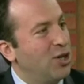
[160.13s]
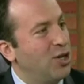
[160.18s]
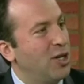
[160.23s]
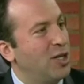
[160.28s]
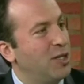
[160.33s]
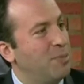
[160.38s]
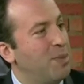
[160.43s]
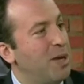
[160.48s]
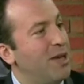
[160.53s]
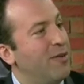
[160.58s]

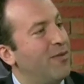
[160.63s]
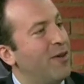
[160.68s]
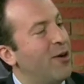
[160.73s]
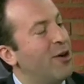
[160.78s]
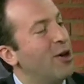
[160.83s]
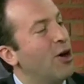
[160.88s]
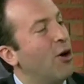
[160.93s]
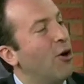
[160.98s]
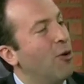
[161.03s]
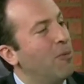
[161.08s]
She's being
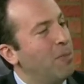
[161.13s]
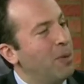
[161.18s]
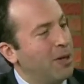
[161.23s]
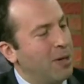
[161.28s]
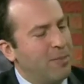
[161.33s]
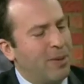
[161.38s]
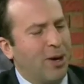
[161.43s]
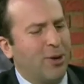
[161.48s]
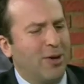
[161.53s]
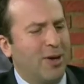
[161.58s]
very
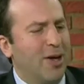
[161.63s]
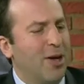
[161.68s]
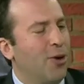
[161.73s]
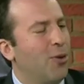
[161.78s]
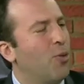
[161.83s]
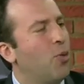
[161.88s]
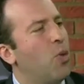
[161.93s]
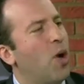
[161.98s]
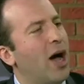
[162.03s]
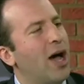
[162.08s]
open about
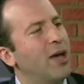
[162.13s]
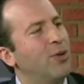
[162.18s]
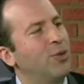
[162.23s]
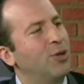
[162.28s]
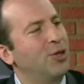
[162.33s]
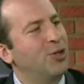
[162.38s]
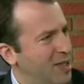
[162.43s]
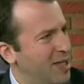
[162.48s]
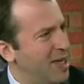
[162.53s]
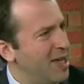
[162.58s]
why
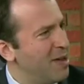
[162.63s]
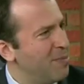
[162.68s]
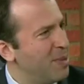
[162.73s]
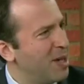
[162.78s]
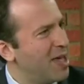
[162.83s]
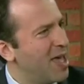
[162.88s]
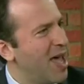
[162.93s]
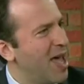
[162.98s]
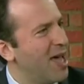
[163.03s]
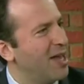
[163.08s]
would you see
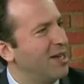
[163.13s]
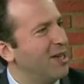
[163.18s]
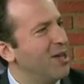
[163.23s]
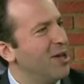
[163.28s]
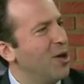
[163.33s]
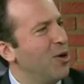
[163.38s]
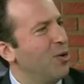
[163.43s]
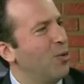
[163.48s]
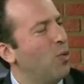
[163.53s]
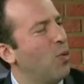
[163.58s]
him
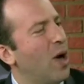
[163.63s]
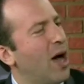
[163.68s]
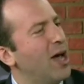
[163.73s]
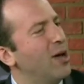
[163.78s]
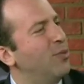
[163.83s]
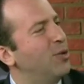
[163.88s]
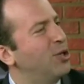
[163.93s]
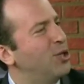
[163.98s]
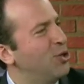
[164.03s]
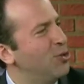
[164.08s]
again?
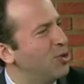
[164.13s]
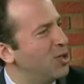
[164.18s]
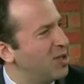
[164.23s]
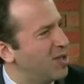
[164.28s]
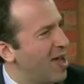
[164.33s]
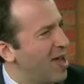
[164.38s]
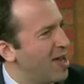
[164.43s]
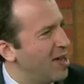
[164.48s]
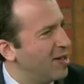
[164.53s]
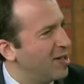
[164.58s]
Why would you
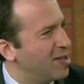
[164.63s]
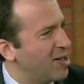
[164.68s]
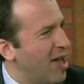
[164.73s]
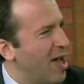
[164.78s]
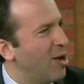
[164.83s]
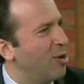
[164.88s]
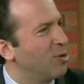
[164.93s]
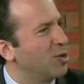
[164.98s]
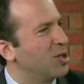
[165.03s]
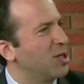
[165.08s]
stay in
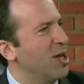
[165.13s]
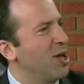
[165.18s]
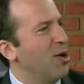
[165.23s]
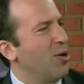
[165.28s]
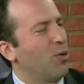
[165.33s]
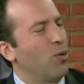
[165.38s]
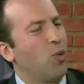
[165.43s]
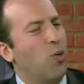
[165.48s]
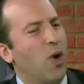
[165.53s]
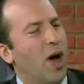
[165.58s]
his house?
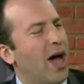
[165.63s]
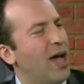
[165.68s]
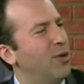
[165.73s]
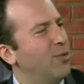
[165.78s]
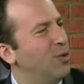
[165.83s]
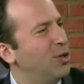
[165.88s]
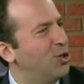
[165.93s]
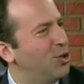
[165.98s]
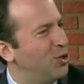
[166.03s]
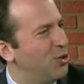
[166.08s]

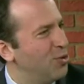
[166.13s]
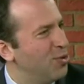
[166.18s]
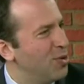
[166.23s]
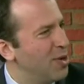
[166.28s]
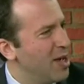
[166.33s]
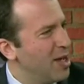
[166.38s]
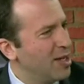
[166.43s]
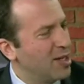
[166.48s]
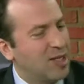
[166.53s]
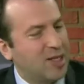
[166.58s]
Why would
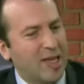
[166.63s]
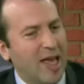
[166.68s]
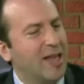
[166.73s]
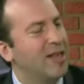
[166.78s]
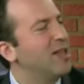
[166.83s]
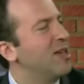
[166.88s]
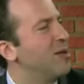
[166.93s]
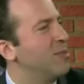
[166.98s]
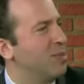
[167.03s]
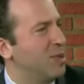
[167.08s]
you
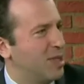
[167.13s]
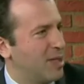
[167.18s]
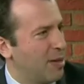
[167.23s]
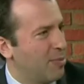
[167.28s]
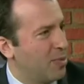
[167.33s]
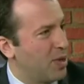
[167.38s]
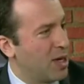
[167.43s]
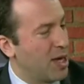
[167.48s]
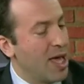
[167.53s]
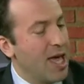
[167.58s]
send him
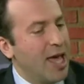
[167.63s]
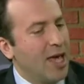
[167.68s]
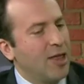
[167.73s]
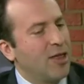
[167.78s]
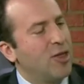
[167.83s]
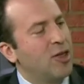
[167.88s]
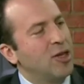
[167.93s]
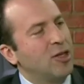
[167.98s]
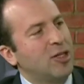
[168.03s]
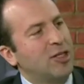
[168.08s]
something?
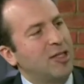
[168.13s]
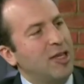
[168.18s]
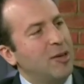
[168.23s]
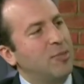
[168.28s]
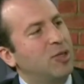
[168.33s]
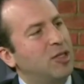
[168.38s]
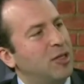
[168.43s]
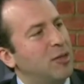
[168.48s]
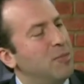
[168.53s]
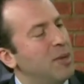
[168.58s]
This
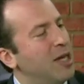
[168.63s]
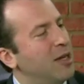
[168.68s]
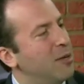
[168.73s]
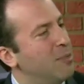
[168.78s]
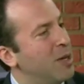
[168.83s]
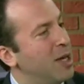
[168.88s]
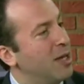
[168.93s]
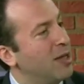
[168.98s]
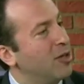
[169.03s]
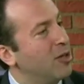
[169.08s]
seems to
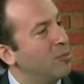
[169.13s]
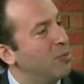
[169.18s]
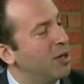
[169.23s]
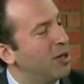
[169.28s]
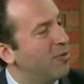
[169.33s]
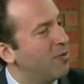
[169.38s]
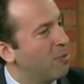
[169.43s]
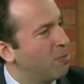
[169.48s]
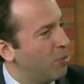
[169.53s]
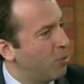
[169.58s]
me to be a
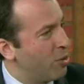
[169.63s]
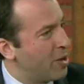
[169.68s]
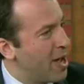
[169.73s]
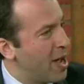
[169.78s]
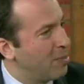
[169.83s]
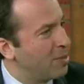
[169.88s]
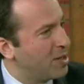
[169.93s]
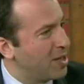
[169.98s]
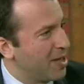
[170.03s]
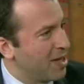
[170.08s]
little bit of a
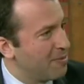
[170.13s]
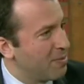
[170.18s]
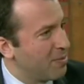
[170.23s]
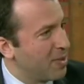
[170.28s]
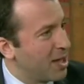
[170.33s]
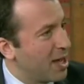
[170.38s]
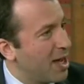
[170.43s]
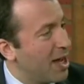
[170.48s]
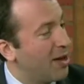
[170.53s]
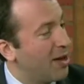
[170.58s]
preempting
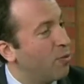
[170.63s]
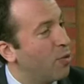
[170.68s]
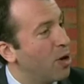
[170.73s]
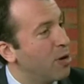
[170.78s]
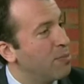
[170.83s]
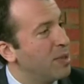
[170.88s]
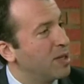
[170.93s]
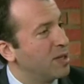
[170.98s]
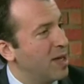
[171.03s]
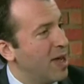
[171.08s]

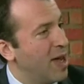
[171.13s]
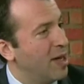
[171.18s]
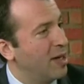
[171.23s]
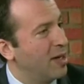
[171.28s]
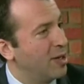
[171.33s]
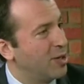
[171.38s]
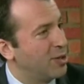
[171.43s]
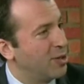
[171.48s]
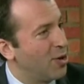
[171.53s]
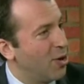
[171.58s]
of where Ms.
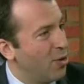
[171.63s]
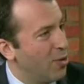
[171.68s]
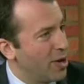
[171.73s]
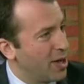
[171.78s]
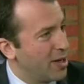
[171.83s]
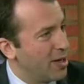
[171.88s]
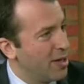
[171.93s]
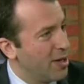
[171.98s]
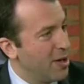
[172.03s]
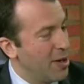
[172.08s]
Henein is
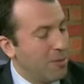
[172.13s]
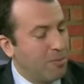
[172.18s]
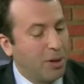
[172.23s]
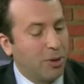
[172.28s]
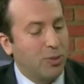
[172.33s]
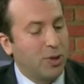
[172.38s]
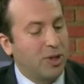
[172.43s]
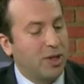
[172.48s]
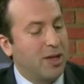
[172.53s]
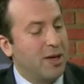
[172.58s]
going,
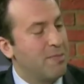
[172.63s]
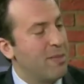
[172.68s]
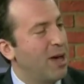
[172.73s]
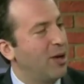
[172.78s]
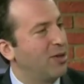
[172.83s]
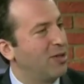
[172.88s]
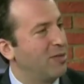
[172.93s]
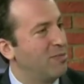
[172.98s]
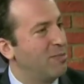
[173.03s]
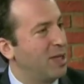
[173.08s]
but with the
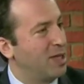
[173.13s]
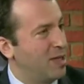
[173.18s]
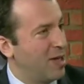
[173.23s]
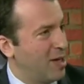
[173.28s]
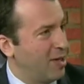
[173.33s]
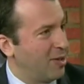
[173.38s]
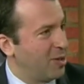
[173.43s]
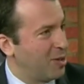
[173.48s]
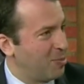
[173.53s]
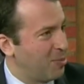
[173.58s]
amount of
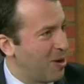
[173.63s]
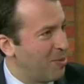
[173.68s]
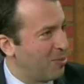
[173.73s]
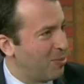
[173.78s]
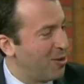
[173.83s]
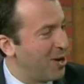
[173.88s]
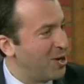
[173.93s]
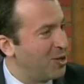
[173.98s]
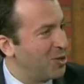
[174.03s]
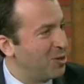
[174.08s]
meticulous
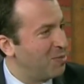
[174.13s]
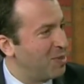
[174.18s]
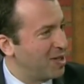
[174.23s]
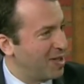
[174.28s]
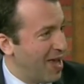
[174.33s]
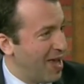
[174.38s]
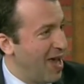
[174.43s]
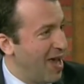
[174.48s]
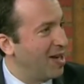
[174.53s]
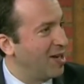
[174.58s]

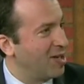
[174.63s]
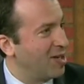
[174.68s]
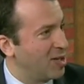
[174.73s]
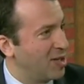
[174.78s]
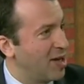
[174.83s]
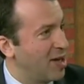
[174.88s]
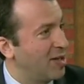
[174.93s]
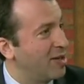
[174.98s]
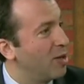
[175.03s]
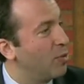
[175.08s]
preparation Ms.
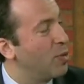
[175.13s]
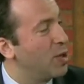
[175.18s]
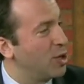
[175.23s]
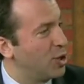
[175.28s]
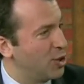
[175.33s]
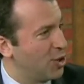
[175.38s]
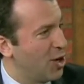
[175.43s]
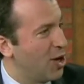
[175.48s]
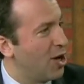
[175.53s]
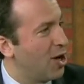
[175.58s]
Henein has done that
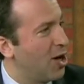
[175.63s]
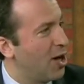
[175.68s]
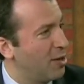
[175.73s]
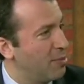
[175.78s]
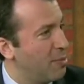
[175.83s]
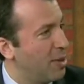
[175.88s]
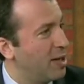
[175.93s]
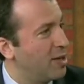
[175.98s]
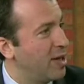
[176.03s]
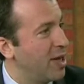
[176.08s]
we saw
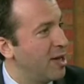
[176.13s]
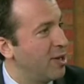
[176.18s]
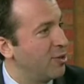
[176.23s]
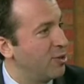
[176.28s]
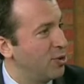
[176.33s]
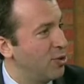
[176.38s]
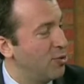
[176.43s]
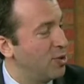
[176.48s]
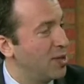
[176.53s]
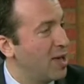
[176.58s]
on
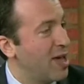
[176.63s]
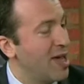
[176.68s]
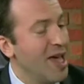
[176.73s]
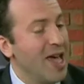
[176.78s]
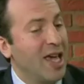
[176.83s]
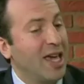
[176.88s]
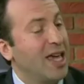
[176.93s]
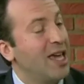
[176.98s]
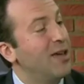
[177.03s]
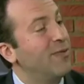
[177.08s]
Monday and
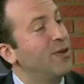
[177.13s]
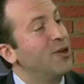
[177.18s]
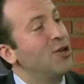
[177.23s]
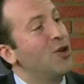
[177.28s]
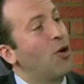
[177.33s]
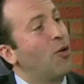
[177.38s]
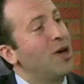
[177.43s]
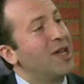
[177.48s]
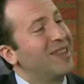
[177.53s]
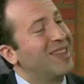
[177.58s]
Tuesday,
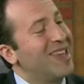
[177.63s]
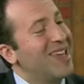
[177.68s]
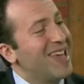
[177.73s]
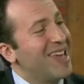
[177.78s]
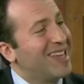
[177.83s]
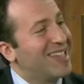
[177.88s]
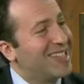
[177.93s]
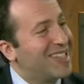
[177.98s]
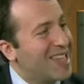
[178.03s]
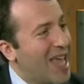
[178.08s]
even knowing
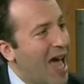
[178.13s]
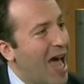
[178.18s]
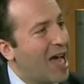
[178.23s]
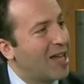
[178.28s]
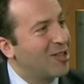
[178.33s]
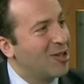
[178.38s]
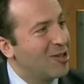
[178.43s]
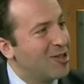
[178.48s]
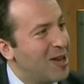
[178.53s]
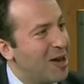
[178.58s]
the
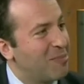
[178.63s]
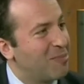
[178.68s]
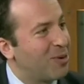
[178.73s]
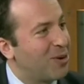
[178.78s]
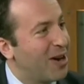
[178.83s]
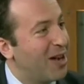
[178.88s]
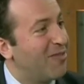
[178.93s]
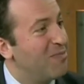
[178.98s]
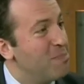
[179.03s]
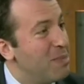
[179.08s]
exact
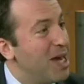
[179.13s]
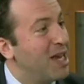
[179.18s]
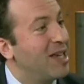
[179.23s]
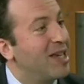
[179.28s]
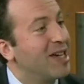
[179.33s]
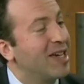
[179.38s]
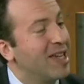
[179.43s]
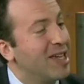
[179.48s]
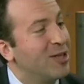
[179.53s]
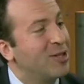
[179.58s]
number of
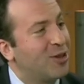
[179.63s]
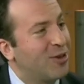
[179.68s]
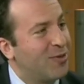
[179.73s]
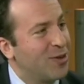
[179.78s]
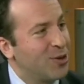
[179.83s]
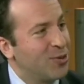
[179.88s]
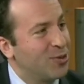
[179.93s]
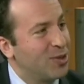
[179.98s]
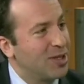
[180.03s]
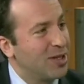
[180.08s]
media
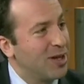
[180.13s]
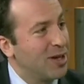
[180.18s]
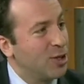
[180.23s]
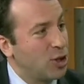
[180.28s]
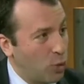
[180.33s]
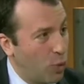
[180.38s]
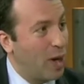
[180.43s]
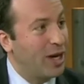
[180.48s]
interviews,